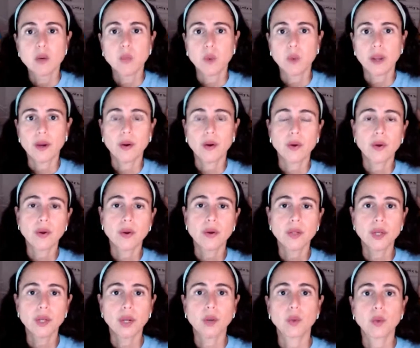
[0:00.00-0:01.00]
where
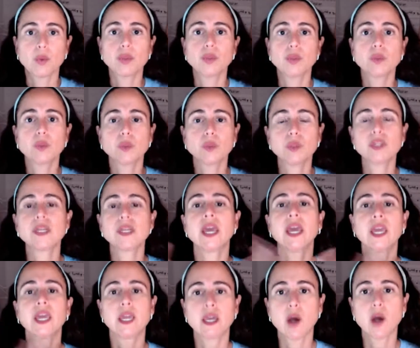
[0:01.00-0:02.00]
you
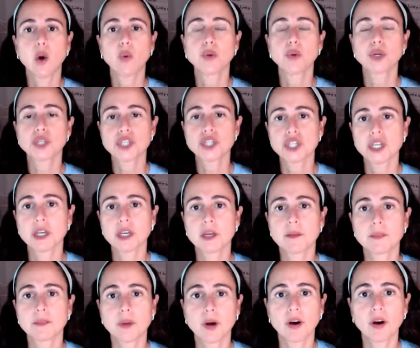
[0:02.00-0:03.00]
take
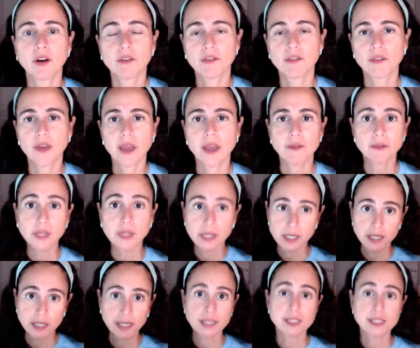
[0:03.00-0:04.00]
ownership of
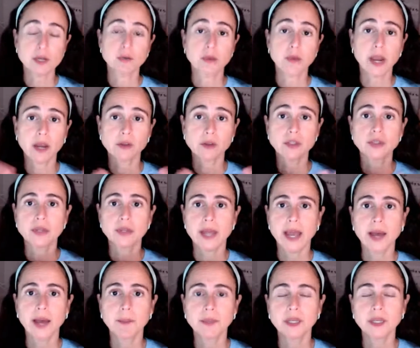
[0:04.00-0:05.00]
everything that's around you and
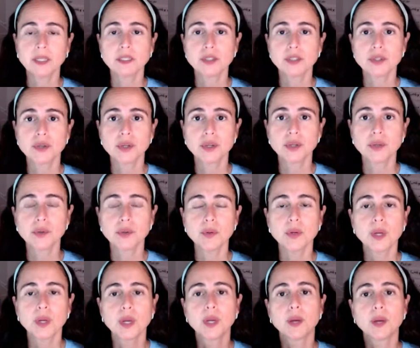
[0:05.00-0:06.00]
happening to you,